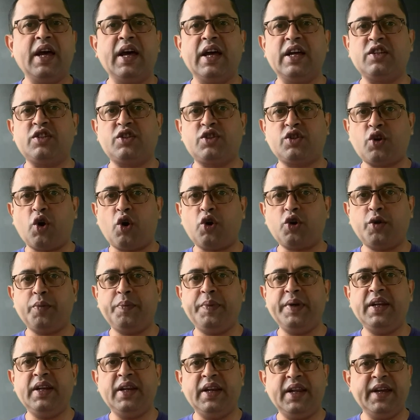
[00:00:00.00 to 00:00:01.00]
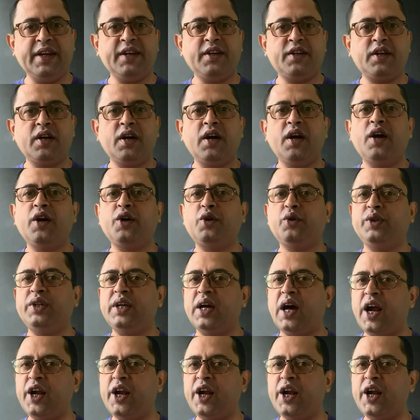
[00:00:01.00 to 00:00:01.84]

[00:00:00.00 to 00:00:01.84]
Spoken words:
is thought to be linked to the